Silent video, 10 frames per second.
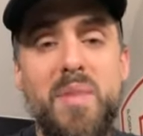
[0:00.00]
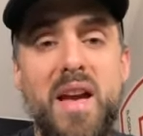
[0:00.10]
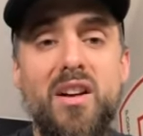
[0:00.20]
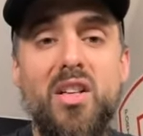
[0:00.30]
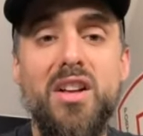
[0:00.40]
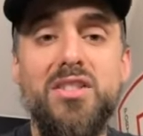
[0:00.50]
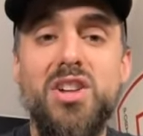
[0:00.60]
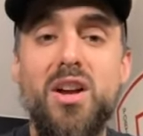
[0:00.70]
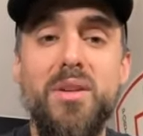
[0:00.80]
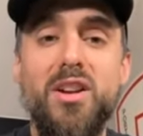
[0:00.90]
bail on
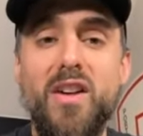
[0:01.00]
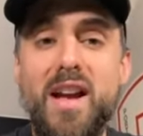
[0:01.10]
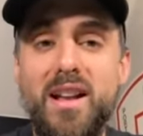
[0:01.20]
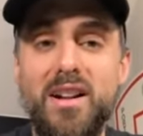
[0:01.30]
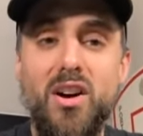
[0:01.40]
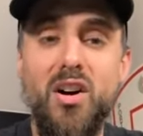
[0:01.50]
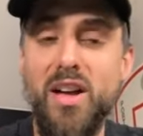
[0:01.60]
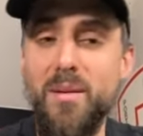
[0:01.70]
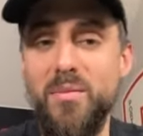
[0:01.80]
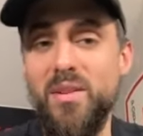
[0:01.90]
Jeremy Grant and call
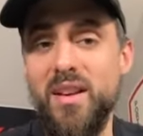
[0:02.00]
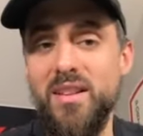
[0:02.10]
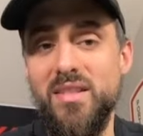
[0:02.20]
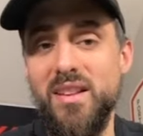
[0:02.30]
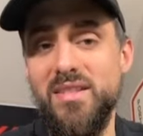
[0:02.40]
him hit